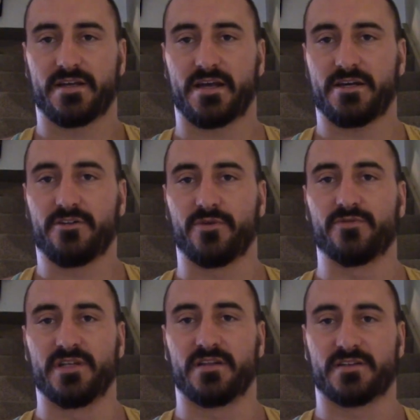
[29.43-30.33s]
your
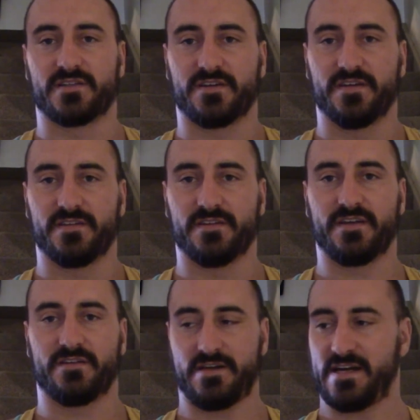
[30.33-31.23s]
elbows in at the side,
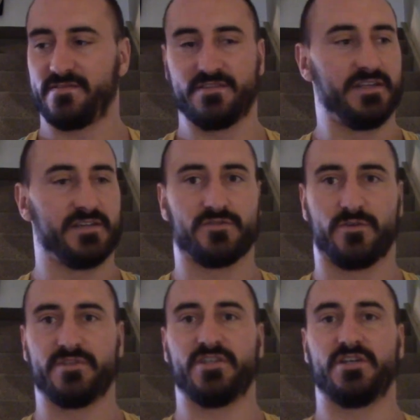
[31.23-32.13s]
your hands in this
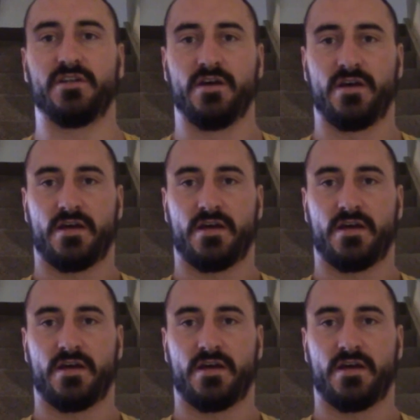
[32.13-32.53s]
sort of position,